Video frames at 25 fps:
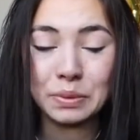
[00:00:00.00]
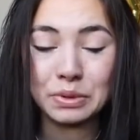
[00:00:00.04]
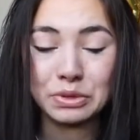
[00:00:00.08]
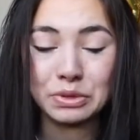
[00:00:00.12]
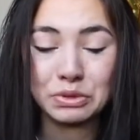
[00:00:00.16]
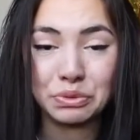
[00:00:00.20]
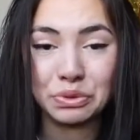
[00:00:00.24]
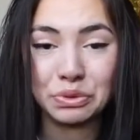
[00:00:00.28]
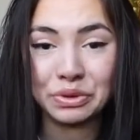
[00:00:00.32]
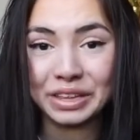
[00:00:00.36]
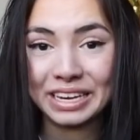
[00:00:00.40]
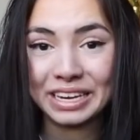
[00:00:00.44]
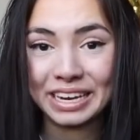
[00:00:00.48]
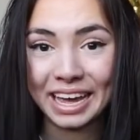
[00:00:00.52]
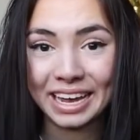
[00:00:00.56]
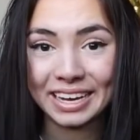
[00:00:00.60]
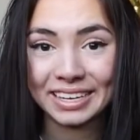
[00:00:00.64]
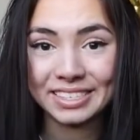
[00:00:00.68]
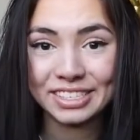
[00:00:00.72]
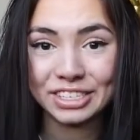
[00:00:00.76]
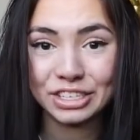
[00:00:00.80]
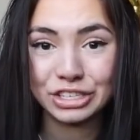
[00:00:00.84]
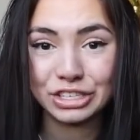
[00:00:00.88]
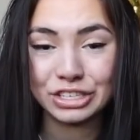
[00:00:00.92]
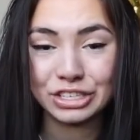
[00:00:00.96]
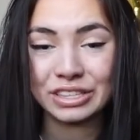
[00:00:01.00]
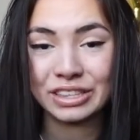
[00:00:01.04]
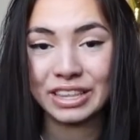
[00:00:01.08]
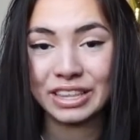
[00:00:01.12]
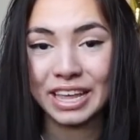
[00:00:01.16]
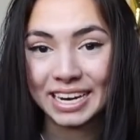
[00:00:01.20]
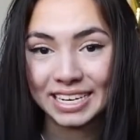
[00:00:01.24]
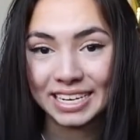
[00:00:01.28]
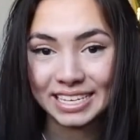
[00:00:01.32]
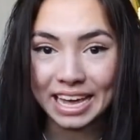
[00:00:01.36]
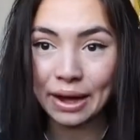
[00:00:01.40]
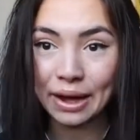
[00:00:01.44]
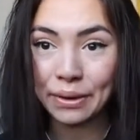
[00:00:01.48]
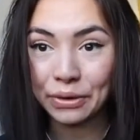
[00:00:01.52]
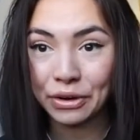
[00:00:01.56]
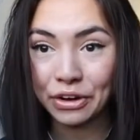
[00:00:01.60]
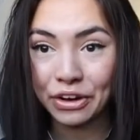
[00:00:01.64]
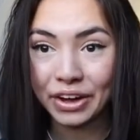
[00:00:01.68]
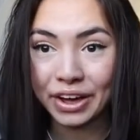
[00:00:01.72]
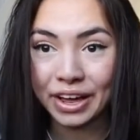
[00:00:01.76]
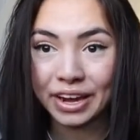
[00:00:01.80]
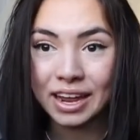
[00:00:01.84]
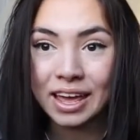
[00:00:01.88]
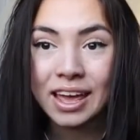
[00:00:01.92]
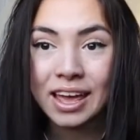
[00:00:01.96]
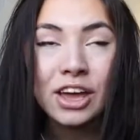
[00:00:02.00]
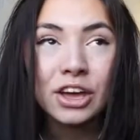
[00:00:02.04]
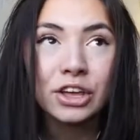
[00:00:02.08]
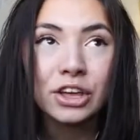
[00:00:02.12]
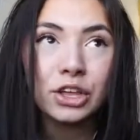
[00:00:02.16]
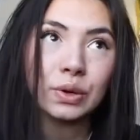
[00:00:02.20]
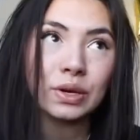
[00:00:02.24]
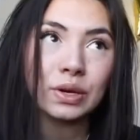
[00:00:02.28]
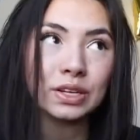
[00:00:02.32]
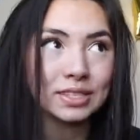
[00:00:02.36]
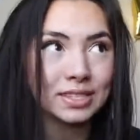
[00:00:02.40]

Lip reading: it was really nice to just lay down on. You